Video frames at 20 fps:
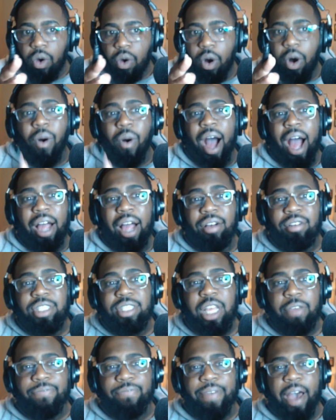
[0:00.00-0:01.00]
Ohio
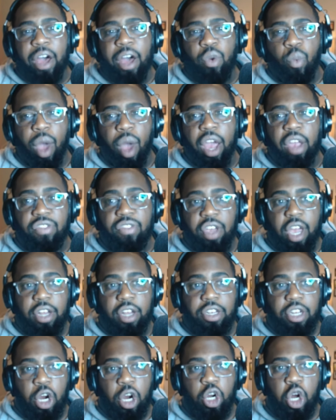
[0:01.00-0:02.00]
State found ways to
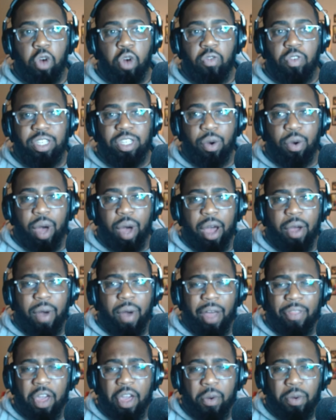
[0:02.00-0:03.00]
get turnovers. So
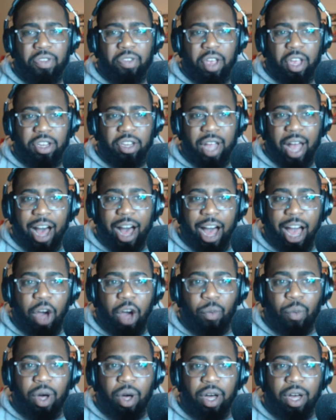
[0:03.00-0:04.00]
I think it was against
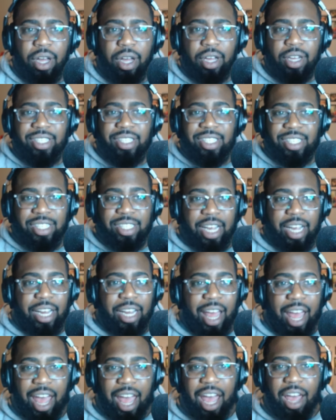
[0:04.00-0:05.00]
Iowa, second
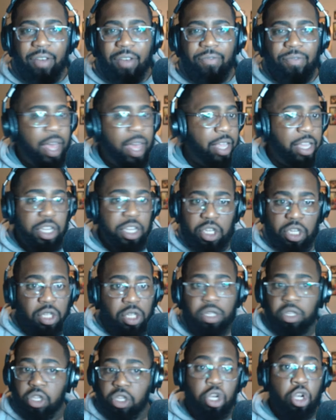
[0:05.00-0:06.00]
half, they just
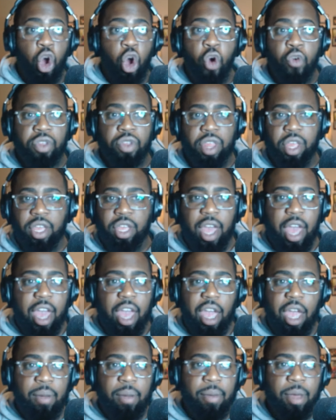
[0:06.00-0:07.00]
took over the
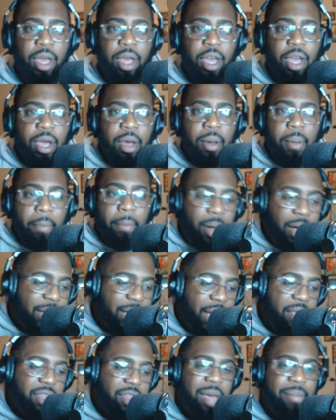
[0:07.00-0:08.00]
game.
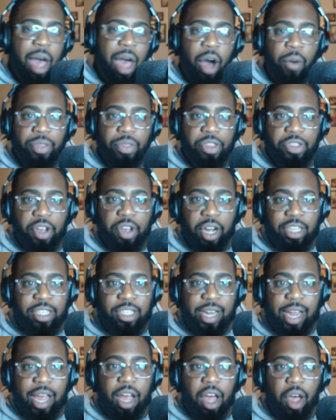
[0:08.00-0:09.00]
Buckeyes came out with a
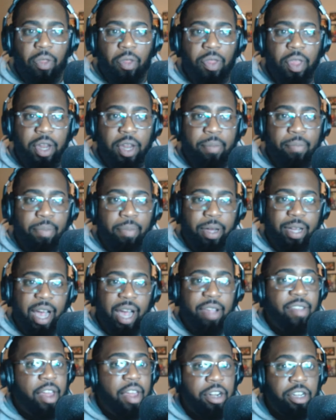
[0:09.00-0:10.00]
touchdown. Then the
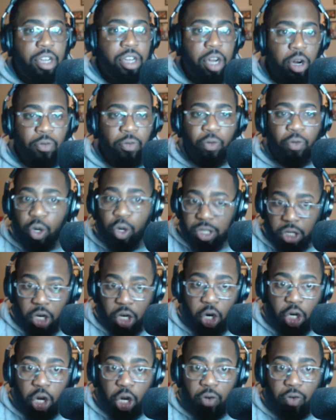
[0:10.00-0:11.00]
Buckeyes had forced a
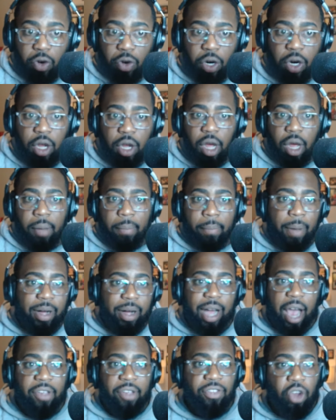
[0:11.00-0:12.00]
turnover.
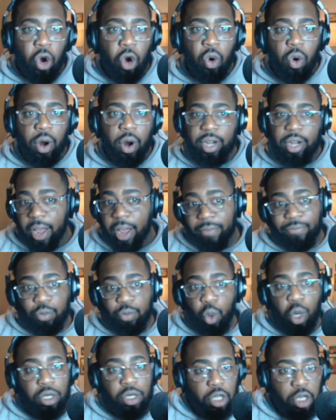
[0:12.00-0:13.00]
Buckeyes scored. They
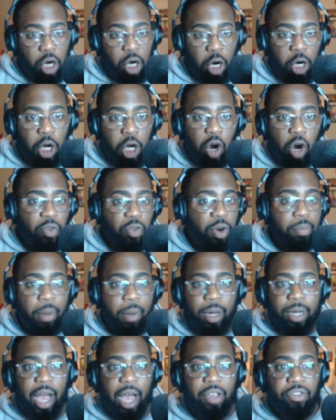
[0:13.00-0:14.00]
forced a turnover.
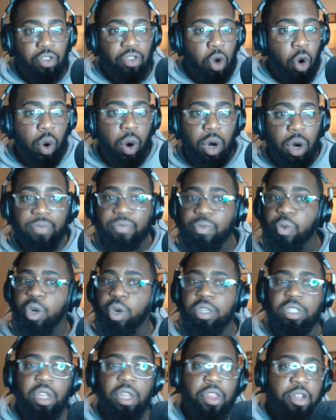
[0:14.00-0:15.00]
Buckeyes scored,
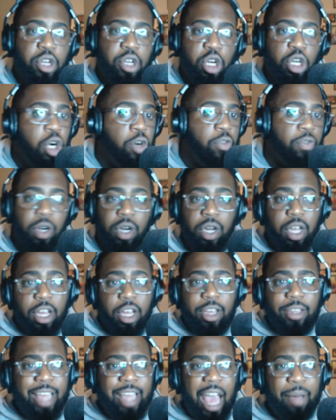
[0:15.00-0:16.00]
forced another turnover.
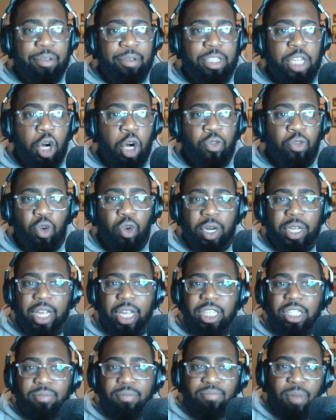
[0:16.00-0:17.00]
Game was over.
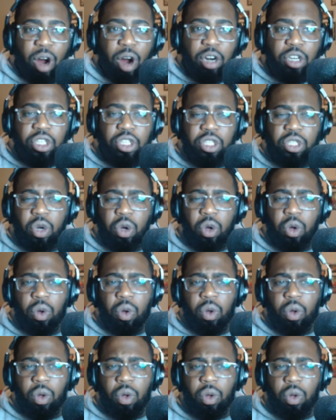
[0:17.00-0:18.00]
Against
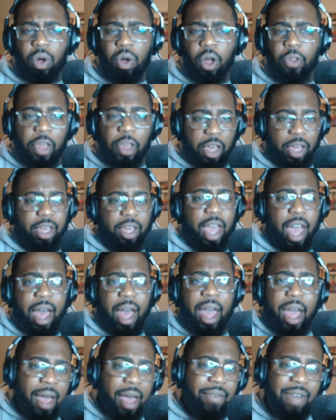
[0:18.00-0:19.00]
Marshall, I think, yeah,
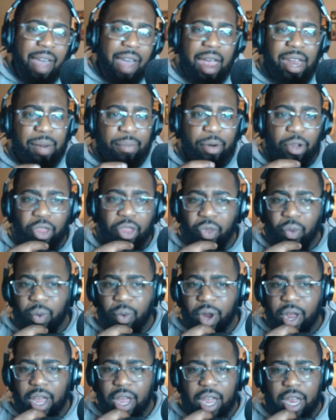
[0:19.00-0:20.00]
game number
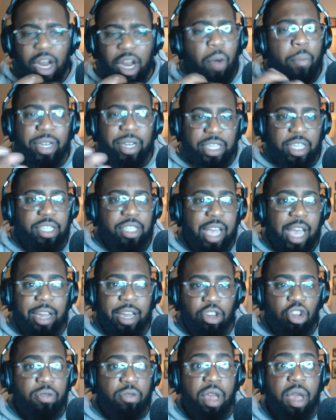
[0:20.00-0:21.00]
3. No, Michigan State,
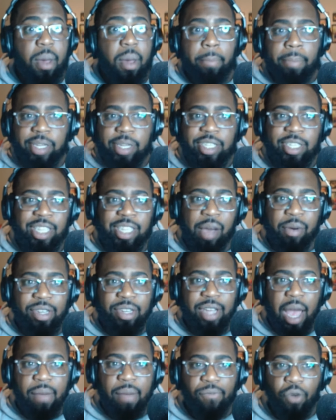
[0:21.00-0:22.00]
excuse me. Michigan State was
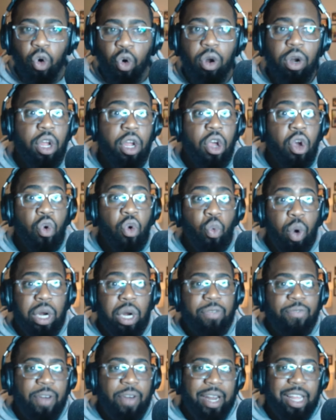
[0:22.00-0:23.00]
game 4. What
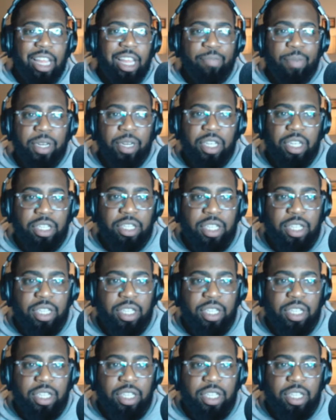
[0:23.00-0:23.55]
did they find against Michigan